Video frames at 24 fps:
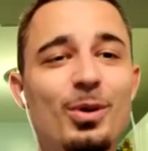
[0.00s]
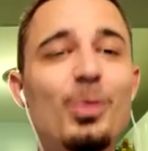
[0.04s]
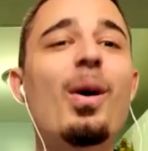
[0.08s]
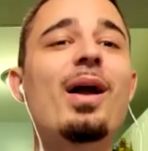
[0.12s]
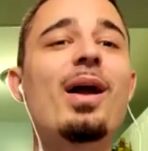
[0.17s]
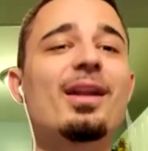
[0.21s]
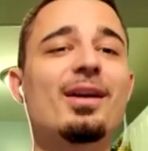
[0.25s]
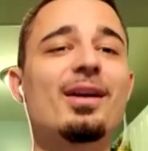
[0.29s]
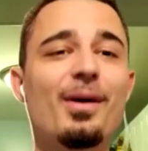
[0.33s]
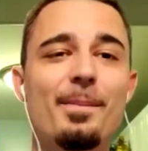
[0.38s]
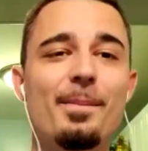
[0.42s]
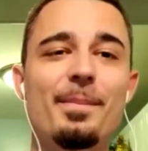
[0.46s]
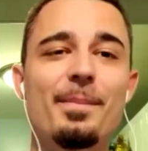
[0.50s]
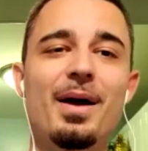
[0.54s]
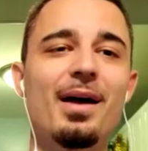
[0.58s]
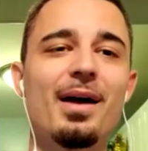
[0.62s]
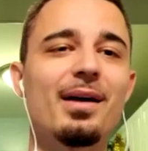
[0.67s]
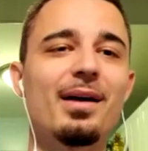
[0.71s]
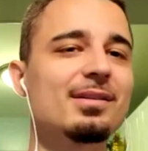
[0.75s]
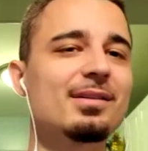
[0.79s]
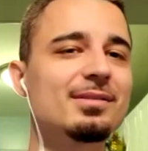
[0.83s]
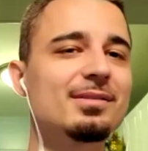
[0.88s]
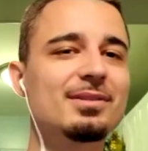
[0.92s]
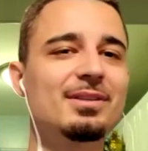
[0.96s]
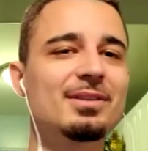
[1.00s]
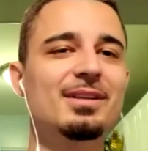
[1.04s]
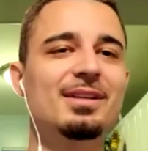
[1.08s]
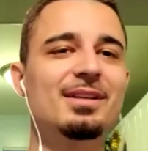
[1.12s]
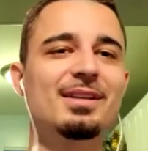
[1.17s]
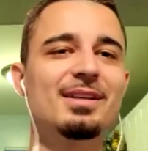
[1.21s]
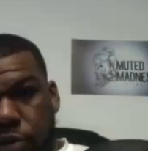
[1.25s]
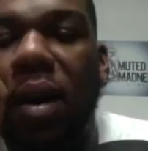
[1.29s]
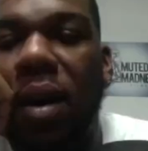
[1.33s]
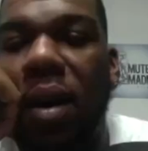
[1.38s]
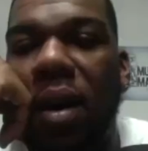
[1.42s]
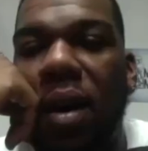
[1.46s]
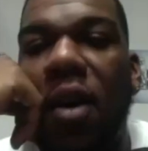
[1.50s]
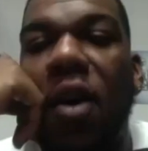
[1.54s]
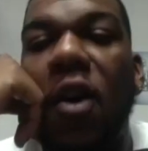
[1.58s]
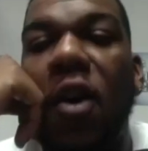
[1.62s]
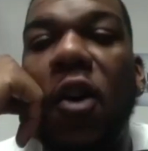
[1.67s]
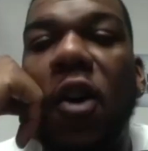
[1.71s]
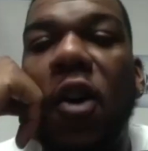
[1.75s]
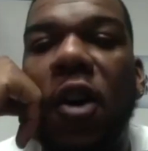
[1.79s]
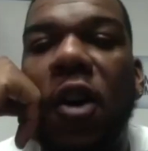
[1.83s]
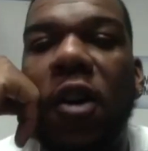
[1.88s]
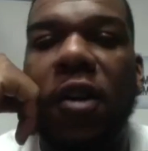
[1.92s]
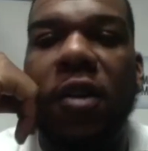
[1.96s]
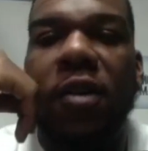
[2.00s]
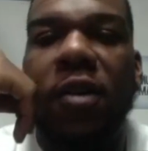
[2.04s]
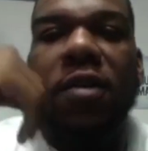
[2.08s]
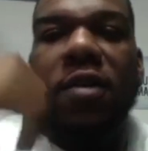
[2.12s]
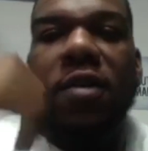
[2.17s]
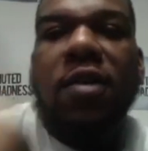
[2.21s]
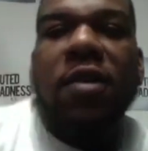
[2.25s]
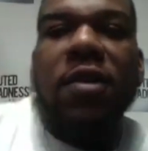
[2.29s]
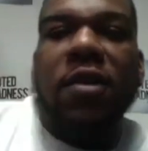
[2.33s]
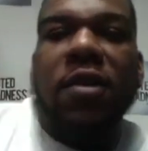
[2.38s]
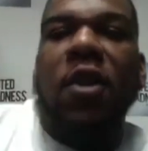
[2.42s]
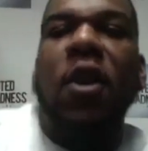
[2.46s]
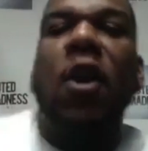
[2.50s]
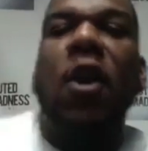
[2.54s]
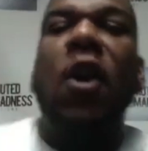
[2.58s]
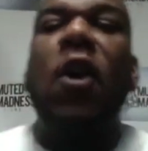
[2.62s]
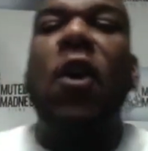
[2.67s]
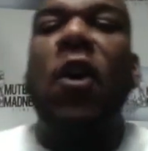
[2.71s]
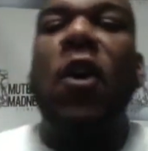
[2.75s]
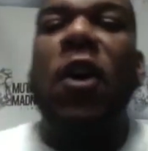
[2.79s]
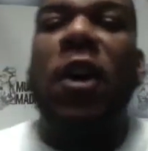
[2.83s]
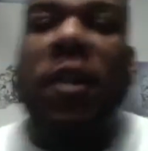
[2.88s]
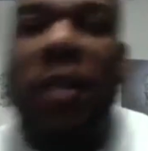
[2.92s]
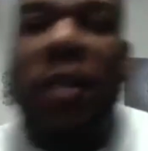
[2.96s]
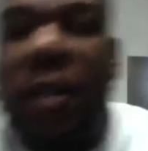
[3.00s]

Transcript: we want to come back, right? Hard, and, like hard.